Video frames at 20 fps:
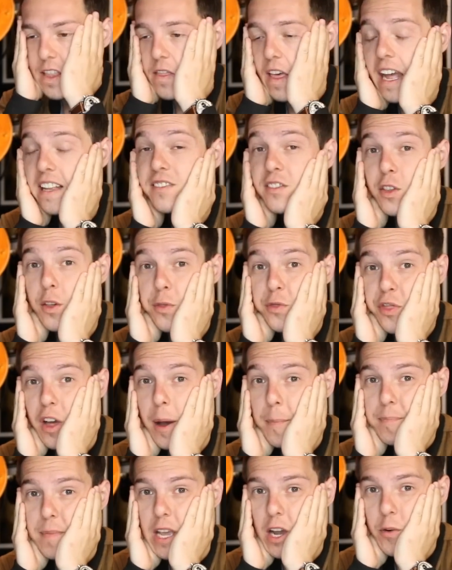That's the
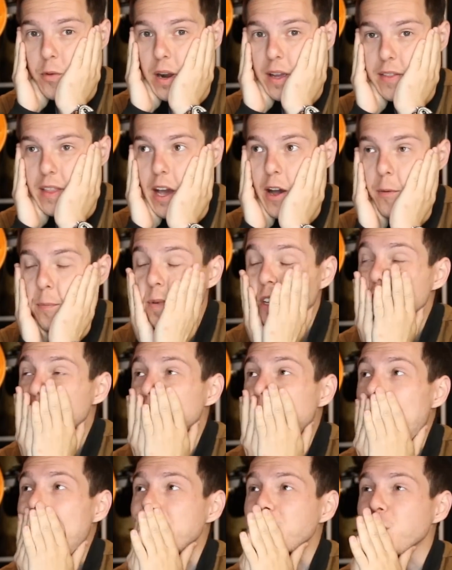thumbnail right now.
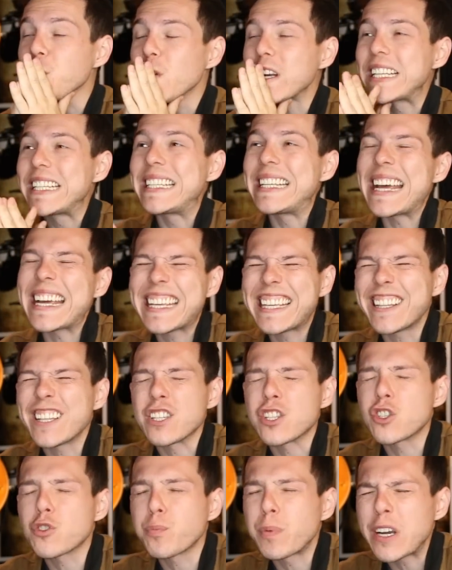That's
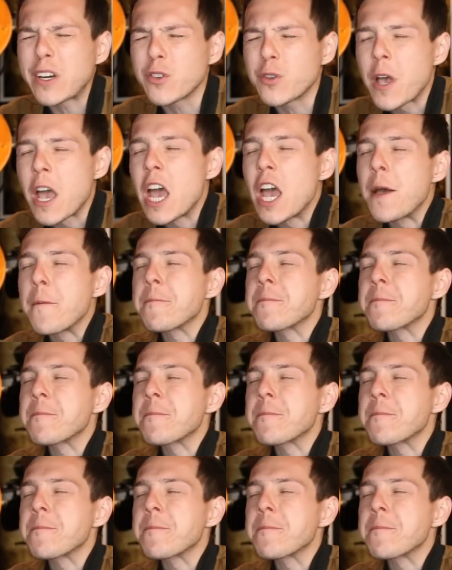ridiculous. Sprinkles.